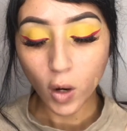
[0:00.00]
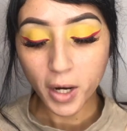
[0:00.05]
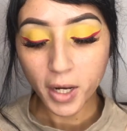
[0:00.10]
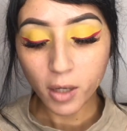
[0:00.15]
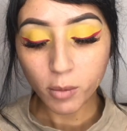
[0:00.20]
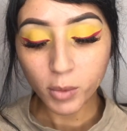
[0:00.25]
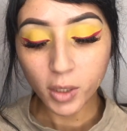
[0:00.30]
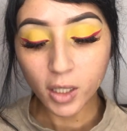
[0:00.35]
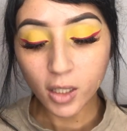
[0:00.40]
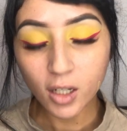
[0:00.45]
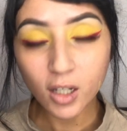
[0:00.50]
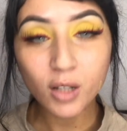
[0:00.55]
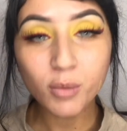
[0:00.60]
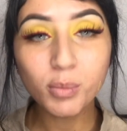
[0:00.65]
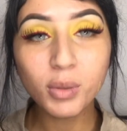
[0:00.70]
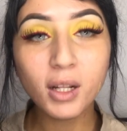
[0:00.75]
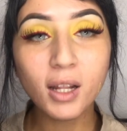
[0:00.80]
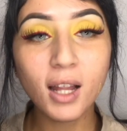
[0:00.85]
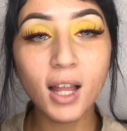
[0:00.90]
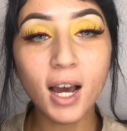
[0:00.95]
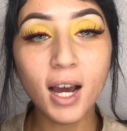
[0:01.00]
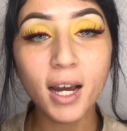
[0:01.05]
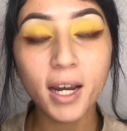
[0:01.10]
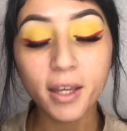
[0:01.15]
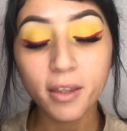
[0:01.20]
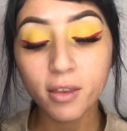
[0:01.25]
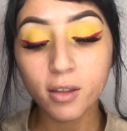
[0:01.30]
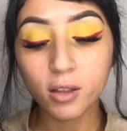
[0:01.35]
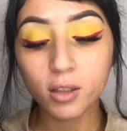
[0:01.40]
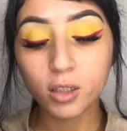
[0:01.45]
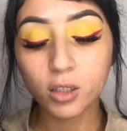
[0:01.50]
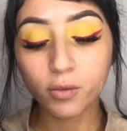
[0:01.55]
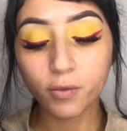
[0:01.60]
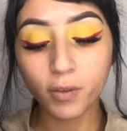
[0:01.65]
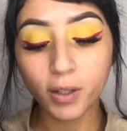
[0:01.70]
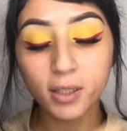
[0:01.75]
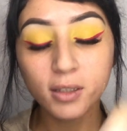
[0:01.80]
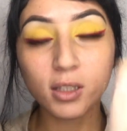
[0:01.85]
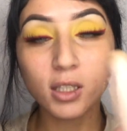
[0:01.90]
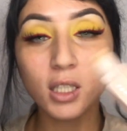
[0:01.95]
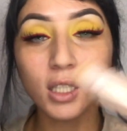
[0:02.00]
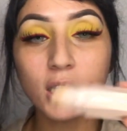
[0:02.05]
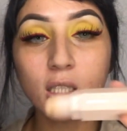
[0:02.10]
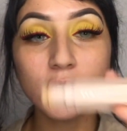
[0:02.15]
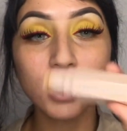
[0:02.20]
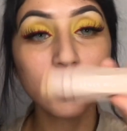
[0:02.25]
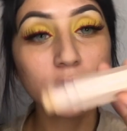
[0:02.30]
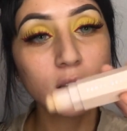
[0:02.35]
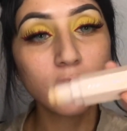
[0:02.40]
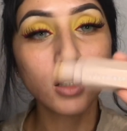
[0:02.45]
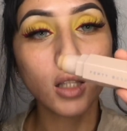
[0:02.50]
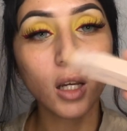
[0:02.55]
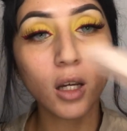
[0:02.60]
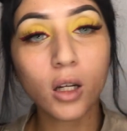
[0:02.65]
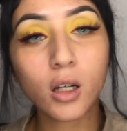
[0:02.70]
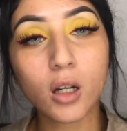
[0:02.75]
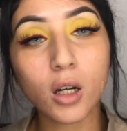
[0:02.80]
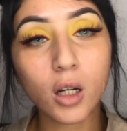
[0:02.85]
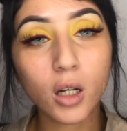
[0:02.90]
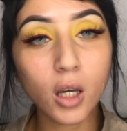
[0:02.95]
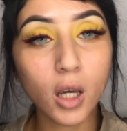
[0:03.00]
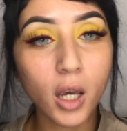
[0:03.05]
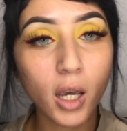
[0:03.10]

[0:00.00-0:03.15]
I am going to apply this Fenty stick